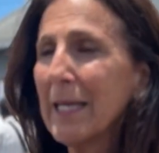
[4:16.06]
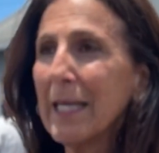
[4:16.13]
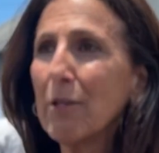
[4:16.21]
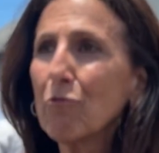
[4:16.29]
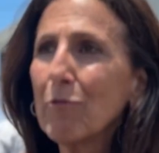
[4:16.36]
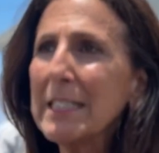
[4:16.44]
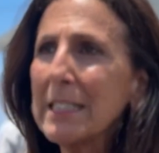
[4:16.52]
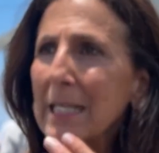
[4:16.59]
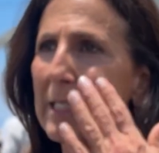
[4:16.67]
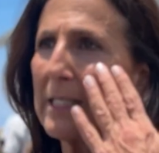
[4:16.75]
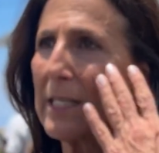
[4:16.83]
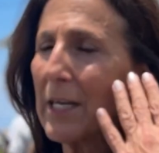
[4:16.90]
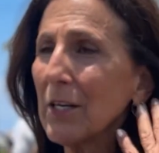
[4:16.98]
In
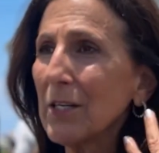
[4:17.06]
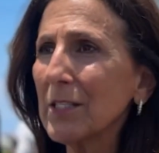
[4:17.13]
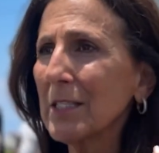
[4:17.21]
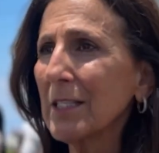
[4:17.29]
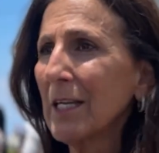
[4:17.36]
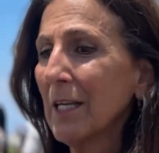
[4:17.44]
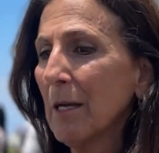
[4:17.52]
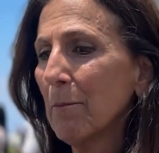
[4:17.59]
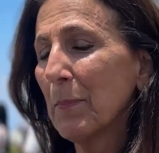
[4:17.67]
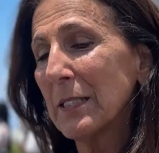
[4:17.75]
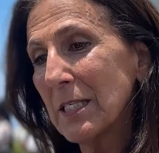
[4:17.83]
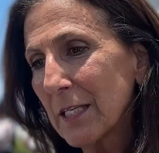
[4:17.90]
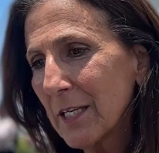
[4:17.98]
recent years,
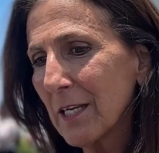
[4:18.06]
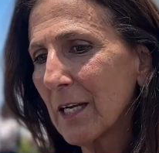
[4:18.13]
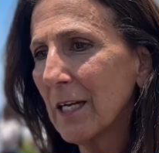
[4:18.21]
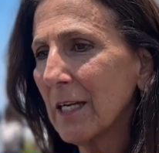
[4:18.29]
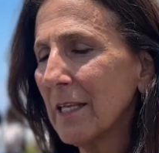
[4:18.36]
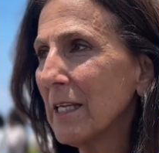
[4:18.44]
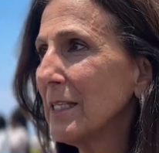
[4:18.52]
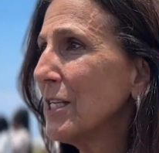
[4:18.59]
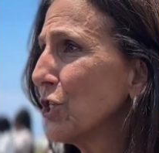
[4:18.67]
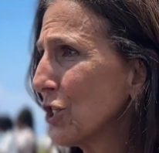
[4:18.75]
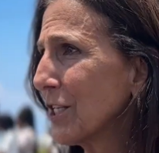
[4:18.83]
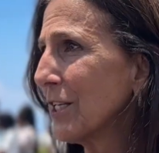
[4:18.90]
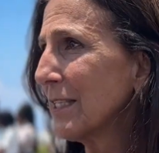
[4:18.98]
particularly the
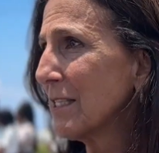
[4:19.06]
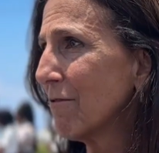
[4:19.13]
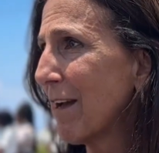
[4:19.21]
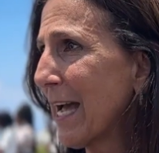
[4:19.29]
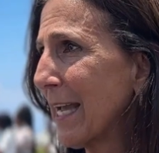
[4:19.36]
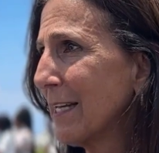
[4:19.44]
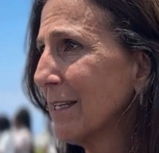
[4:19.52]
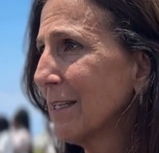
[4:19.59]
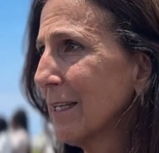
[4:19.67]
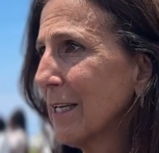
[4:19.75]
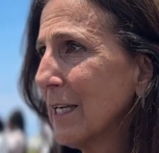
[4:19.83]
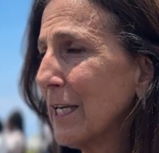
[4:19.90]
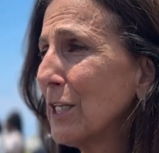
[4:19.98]
digital divide,
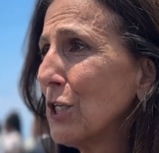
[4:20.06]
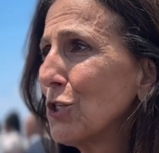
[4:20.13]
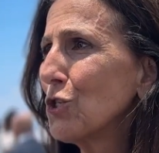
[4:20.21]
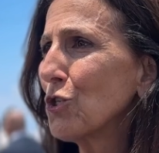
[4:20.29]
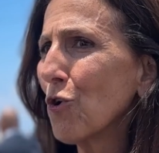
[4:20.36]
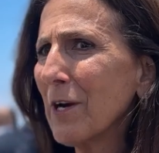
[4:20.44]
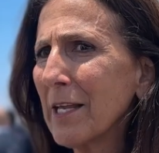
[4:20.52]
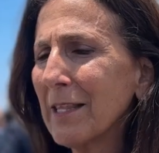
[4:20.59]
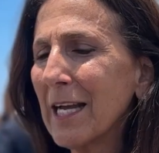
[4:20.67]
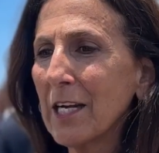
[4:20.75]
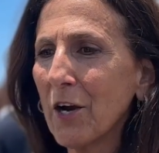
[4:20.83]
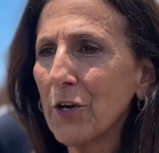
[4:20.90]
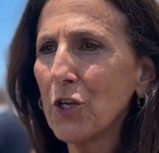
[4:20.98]
in ensuring
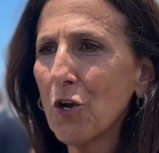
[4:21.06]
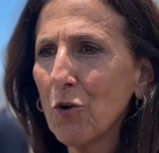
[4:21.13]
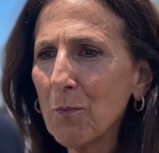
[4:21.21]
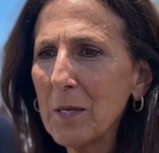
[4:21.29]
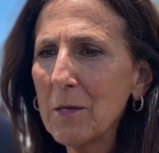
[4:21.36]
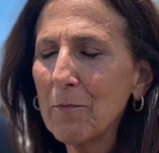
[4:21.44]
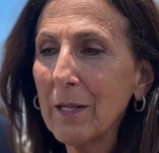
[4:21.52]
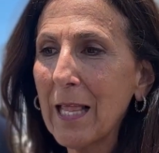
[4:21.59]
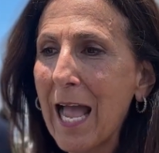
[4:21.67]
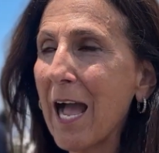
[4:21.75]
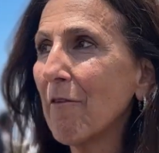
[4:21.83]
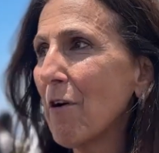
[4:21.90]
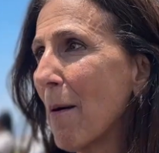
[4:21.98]
that our young people
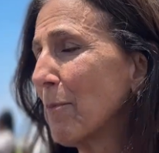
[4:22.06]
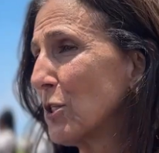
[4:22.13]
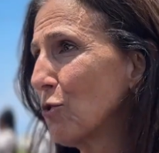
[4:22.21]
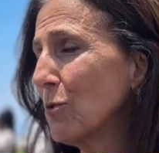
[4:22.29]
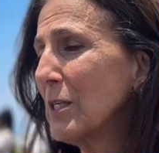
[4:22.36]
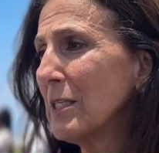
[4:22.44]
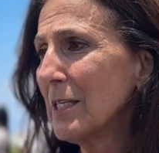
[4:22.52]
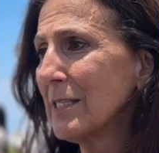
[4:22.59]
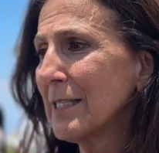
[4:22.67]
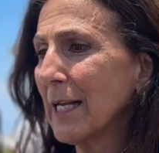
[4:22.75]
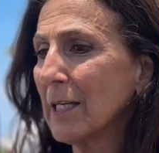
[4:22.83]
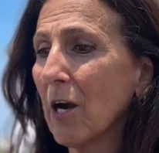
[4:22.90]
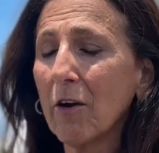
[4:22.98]
have opportunities
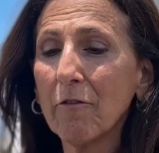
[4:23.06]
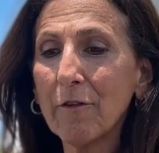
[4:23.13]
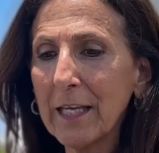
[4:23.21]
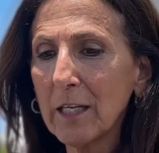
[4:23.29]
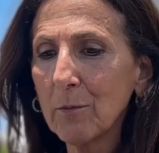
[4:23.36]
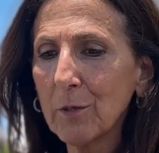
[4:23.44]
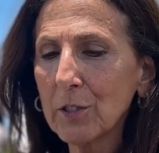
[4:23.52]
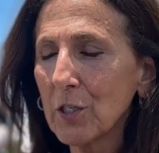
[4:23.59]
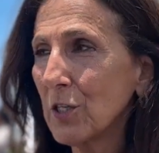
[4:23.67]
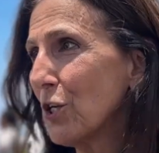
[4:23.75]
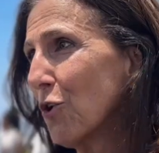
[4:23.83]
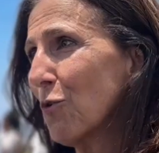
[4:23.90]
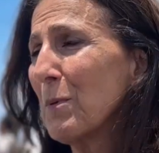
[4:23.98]
that are available to
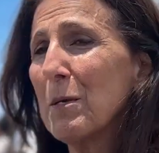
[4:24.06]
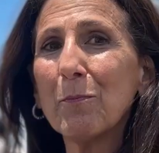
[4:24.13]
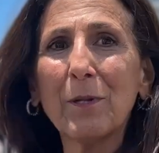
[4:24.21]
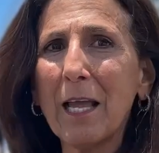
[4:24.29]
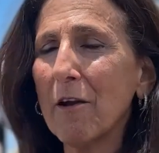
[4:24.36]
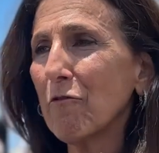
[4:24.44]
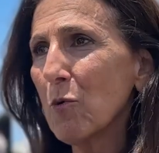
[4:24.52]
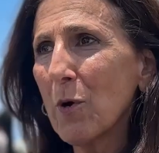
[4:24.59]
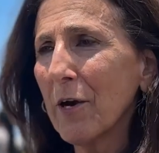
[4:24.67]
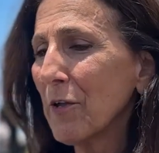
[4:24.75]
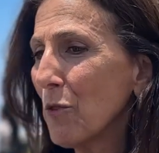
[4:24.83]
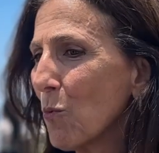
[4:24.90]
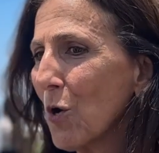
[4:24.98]
the young people everywhere in the